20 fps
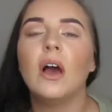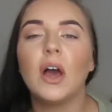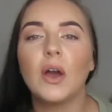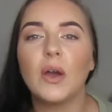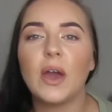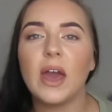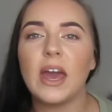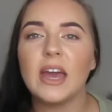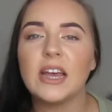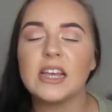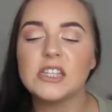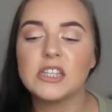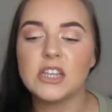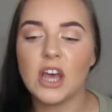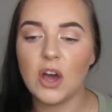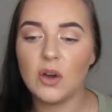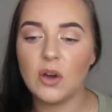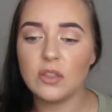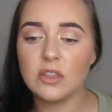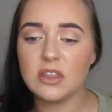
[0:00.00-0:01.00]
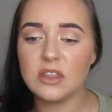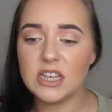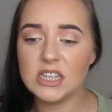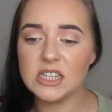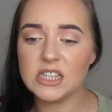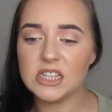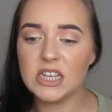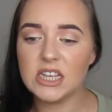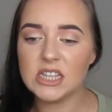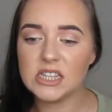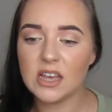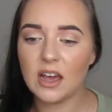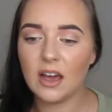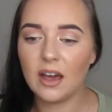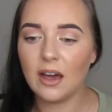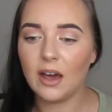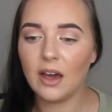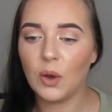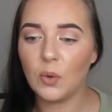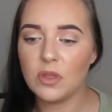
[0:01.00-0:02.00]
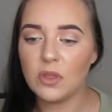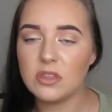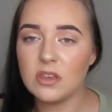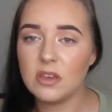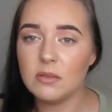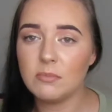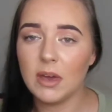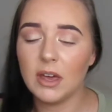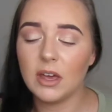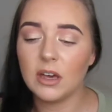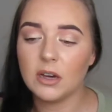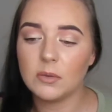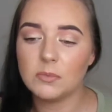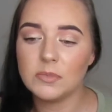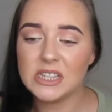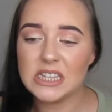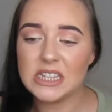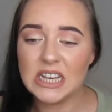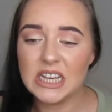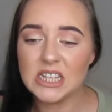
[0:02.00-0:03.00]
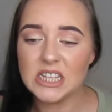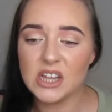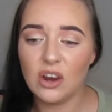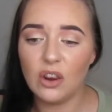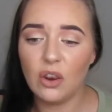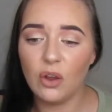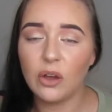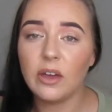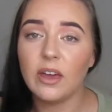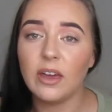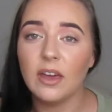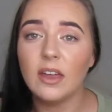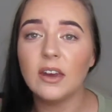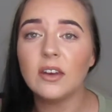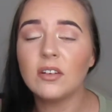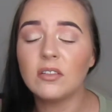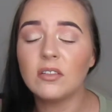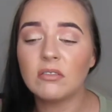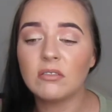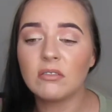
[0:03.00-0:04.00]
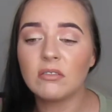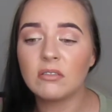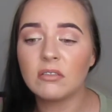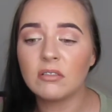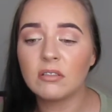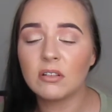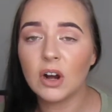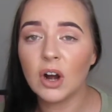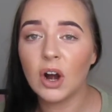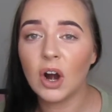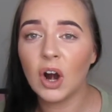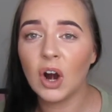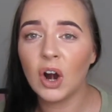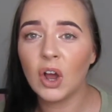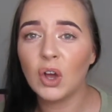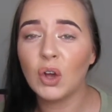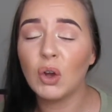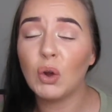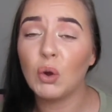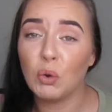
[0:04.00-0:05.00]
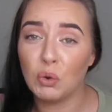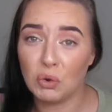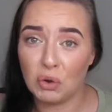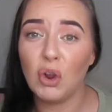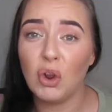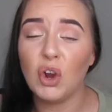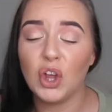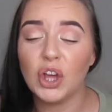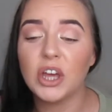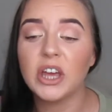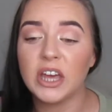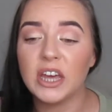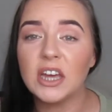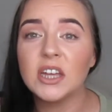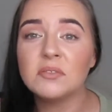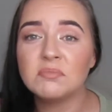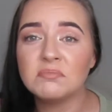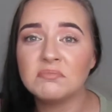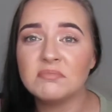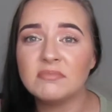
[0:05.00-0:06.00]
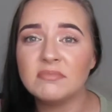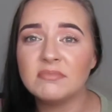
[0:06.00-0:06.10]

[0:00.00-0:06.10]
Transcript: Okay, so this is how the makeup is looking. Or not looking.